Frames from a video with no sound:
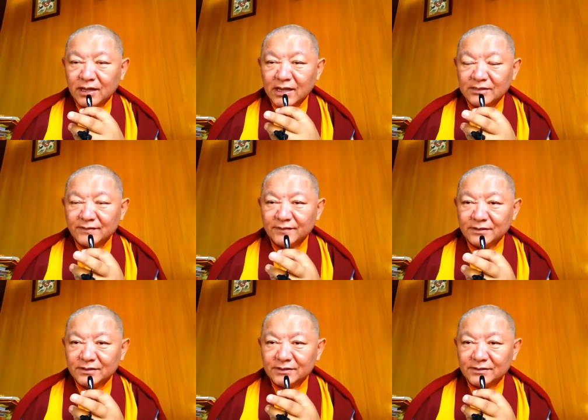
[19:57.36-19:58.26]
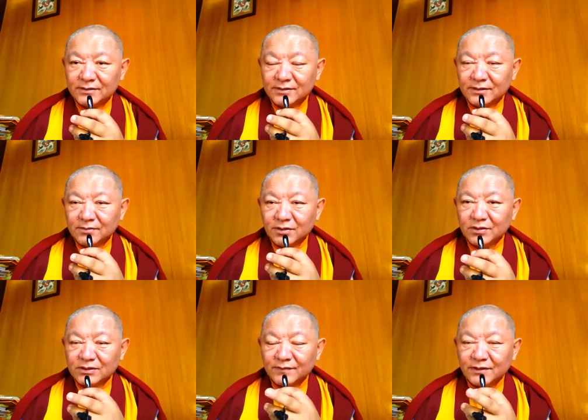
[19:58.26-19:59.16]
activities.
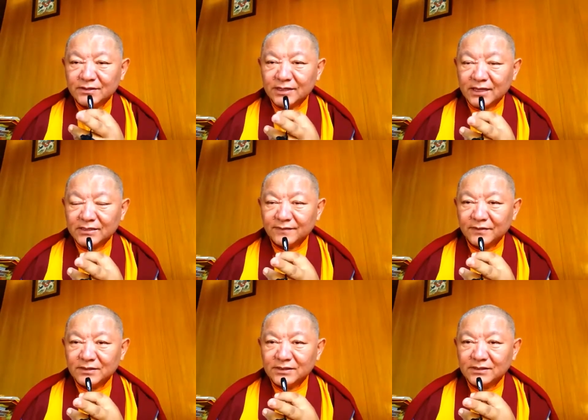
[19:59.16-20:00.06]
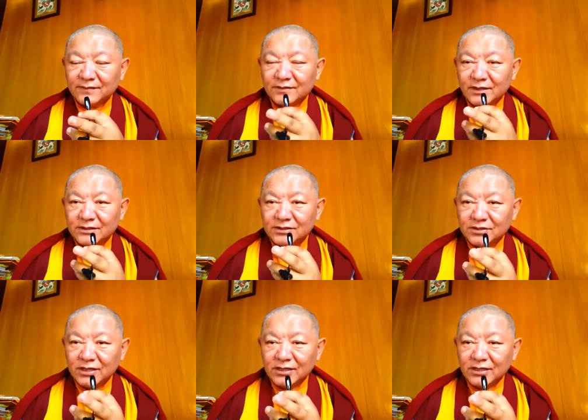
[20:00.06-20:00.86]
Because if there is activities, if there is